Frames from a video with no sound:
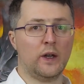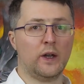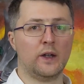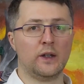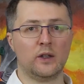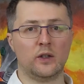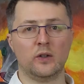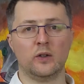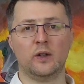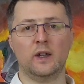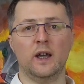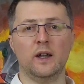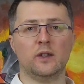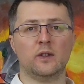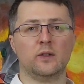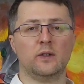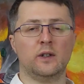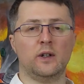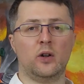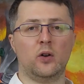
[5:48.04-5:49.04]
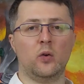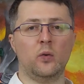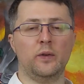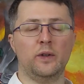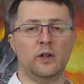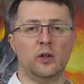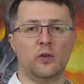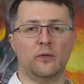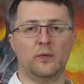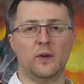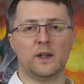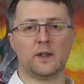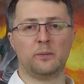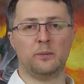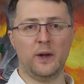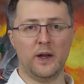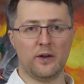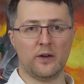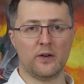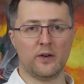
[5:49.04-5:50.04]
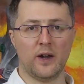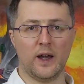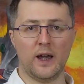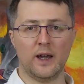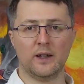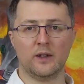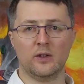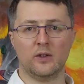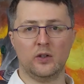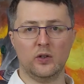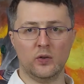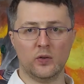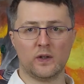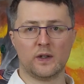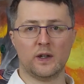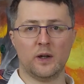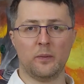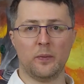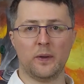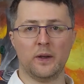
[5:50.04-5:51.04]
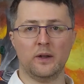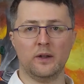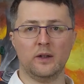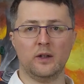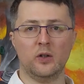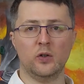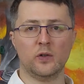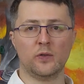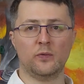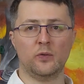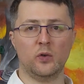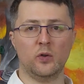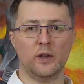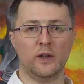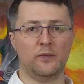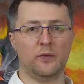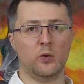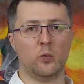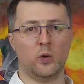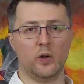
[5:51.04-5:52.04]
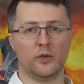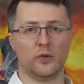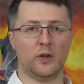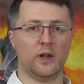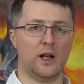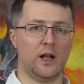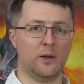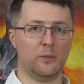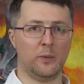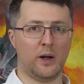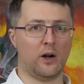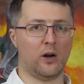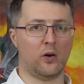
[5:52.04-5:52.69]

to get to know NeoFS better and do something useful if you want to help our